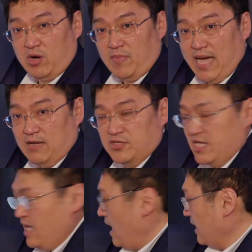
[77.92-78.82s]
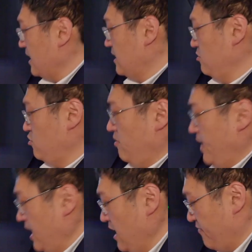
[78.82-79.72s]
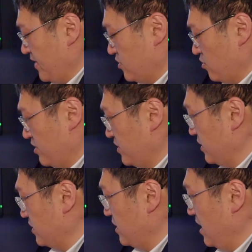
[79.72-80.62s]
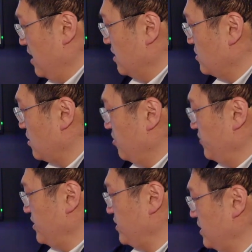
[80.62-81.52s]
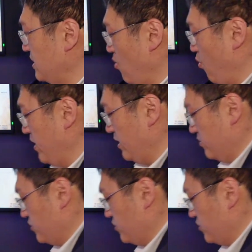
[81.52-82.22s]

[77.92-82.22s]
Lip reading: and mouse, I can control any of the sources. So this is a Windows